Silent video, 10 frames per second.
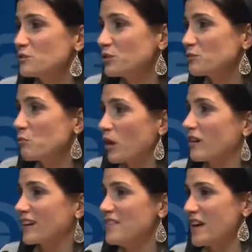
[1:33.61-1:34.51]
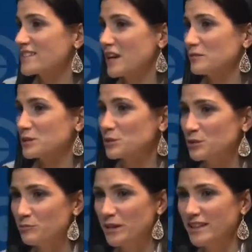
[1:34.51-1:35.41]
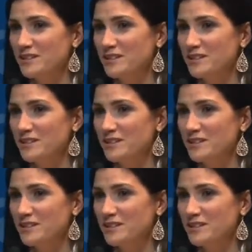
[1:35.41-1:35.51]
good work, and that's how it should be.